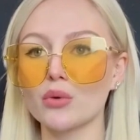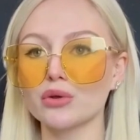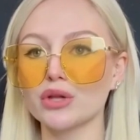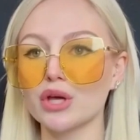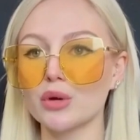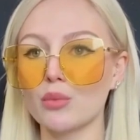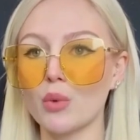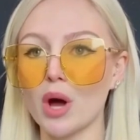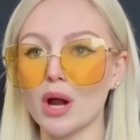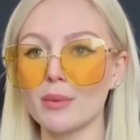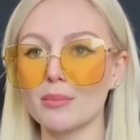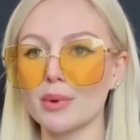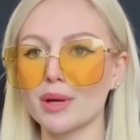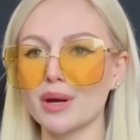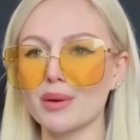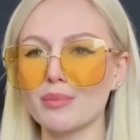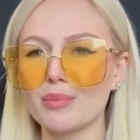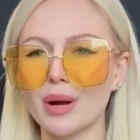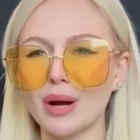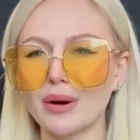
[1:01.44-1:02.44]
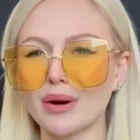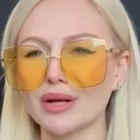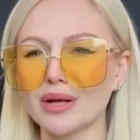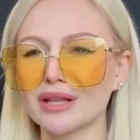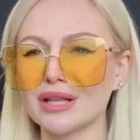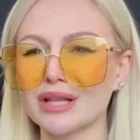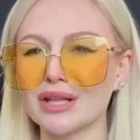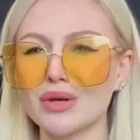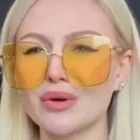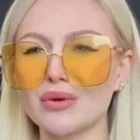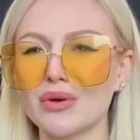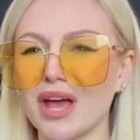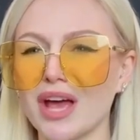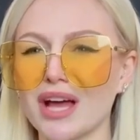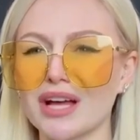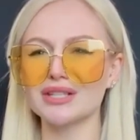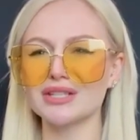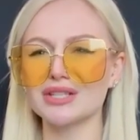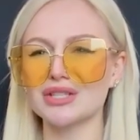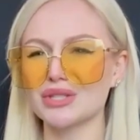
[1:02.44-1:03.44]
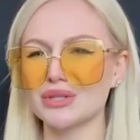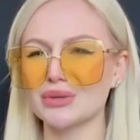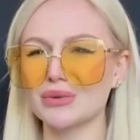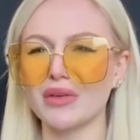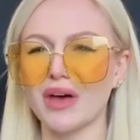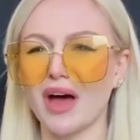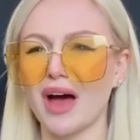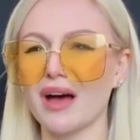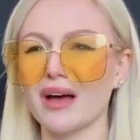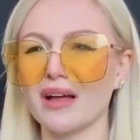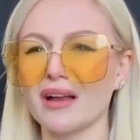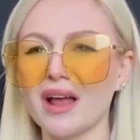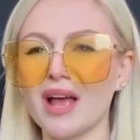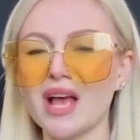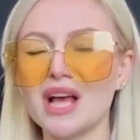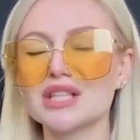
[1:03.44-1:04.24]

the only one, but apparently you can't do that.